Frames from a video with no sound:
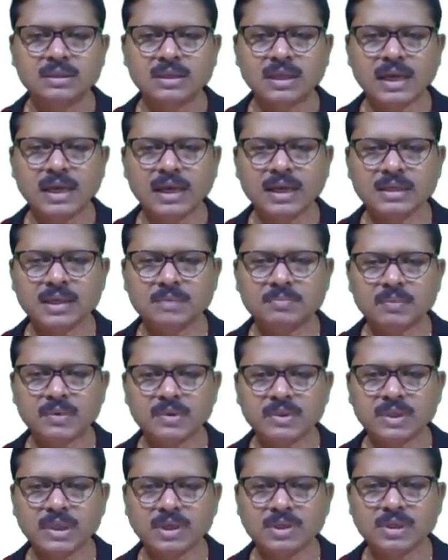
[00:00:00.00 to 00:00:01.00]
The another
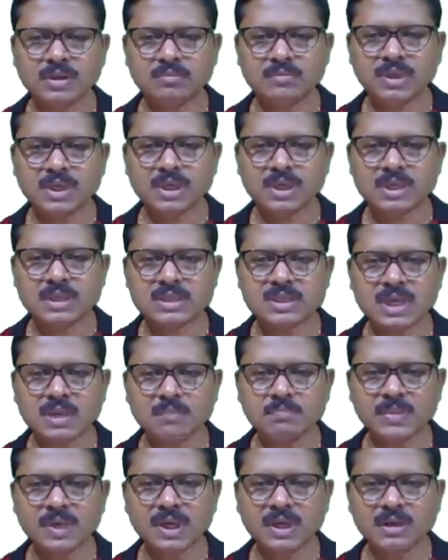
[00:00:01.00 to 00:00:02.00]
portion of the
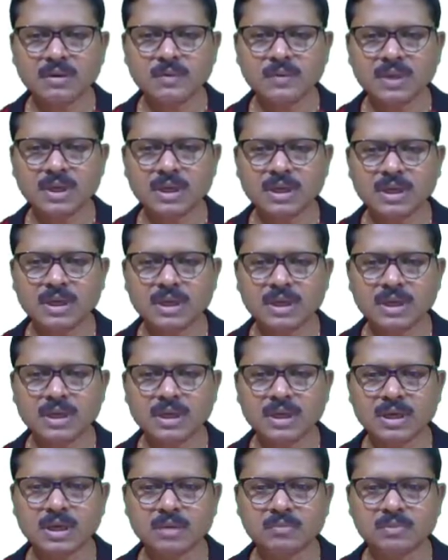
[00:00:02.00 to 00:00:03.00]
sample will
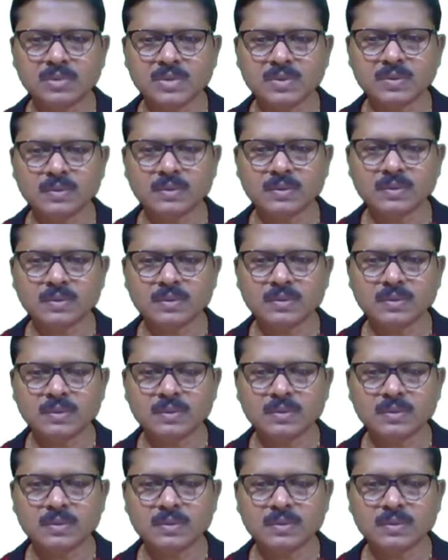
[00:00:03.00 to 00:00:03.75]
come through